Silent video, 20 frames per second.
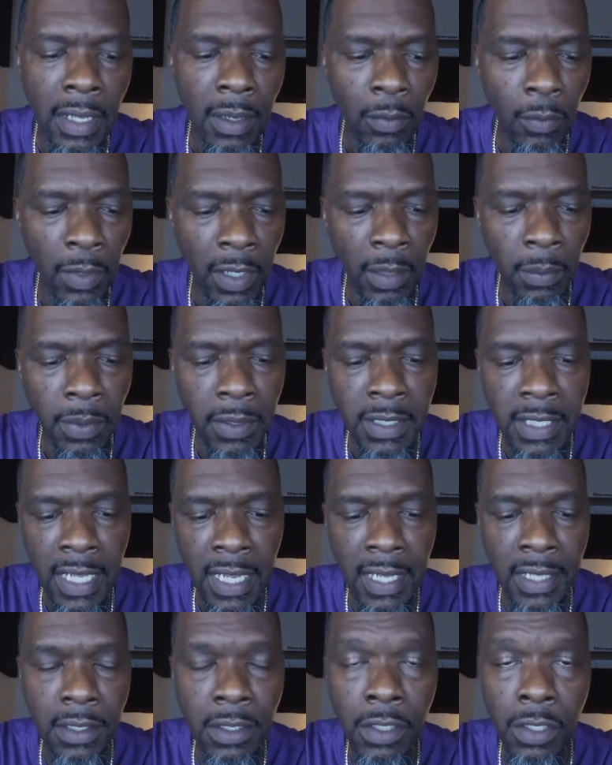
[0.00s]
when it
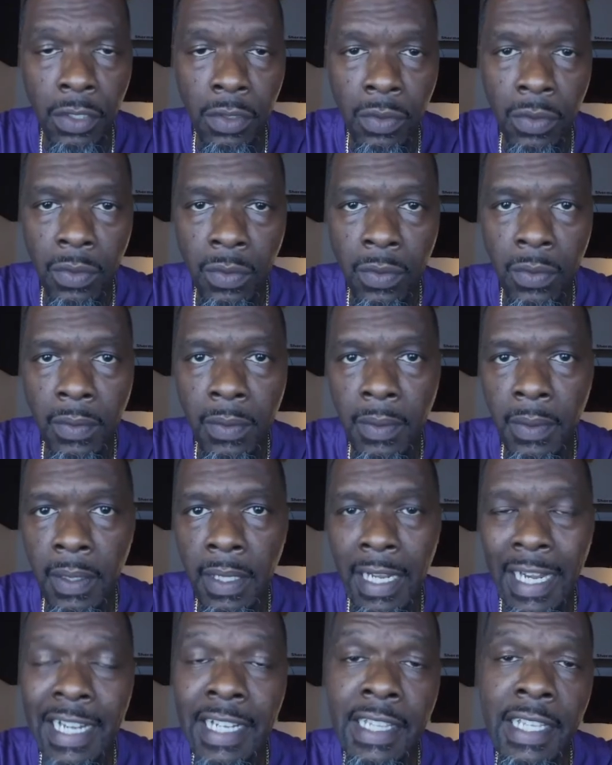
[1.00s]
pertains to
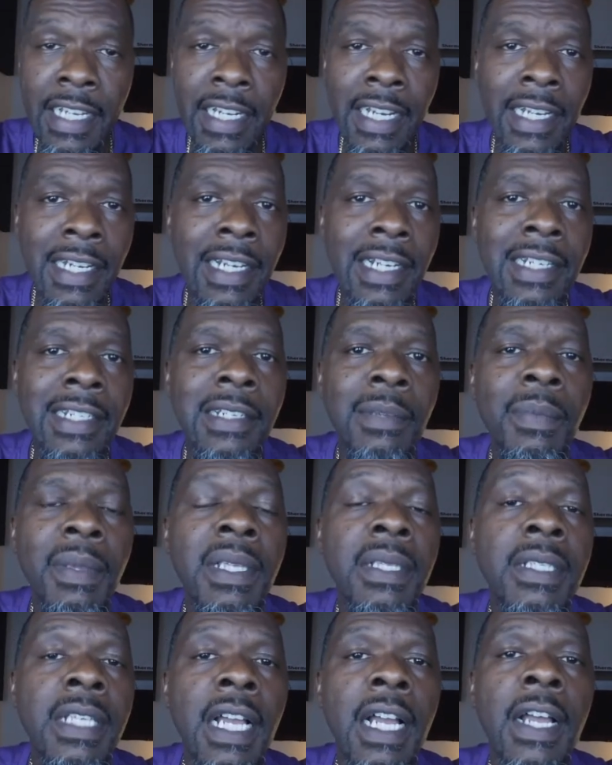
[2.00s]
anything that needed to be
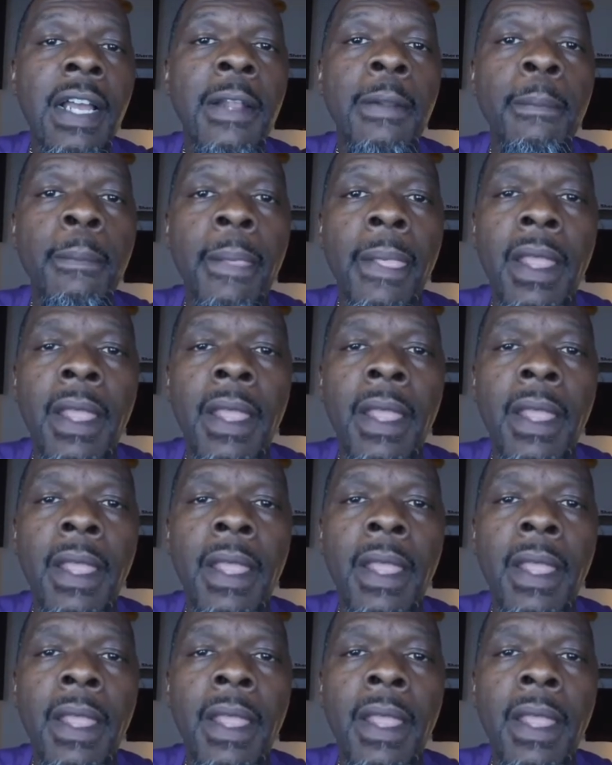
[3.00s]
signed.